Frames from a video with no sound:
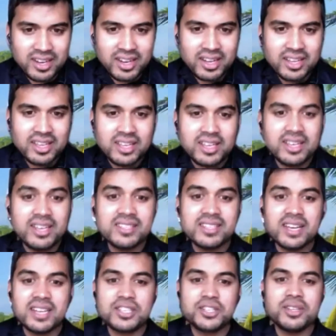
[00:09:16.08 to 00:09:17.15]
He is
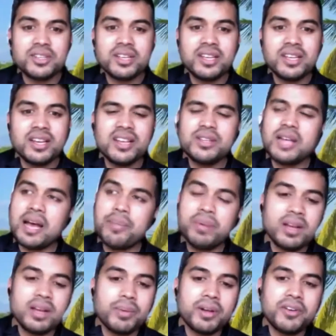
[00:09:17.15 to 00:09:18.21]
actually it happened a
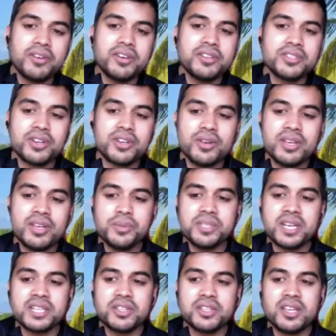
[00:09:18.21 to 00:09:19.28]
couple hundred years ago. He was
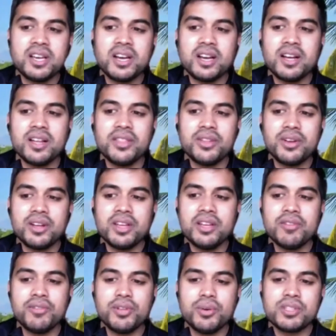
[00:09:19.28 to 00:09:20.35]
actually the
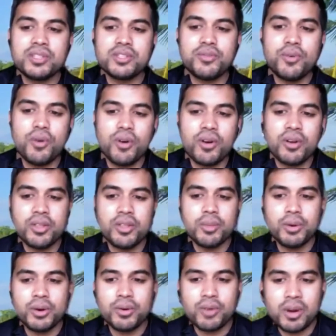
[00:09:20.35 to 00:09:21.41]
influence for the
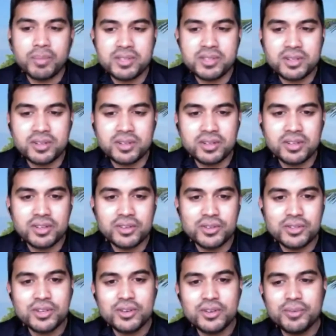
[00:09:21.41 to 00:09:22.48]
book Robinson
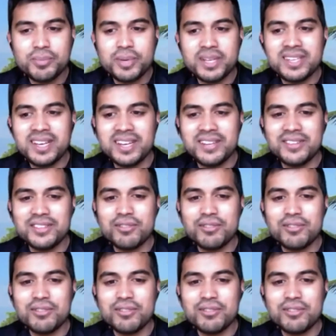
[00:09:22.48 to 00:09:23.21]
Crusoe by Daniel Defoe.